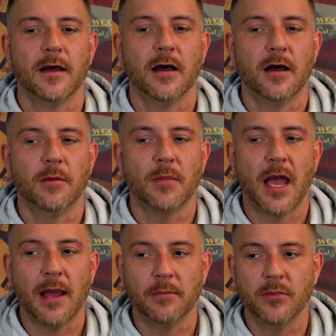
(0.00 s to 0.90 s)

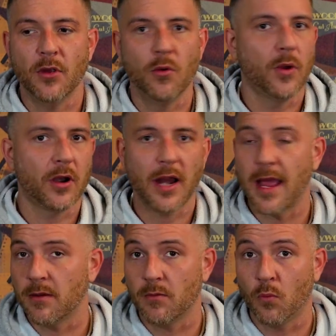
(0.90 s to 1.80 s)
I'm nowhere
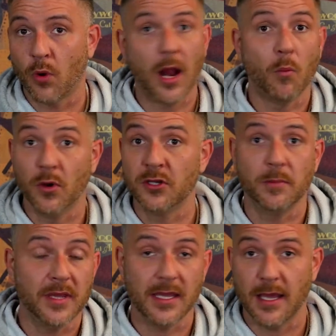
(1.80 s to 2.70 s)
at where I want
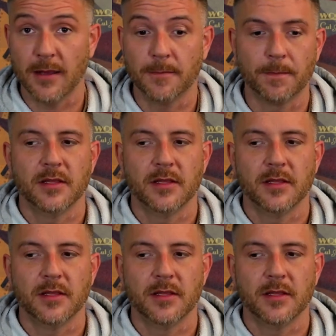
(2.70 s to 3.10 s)
to be yet.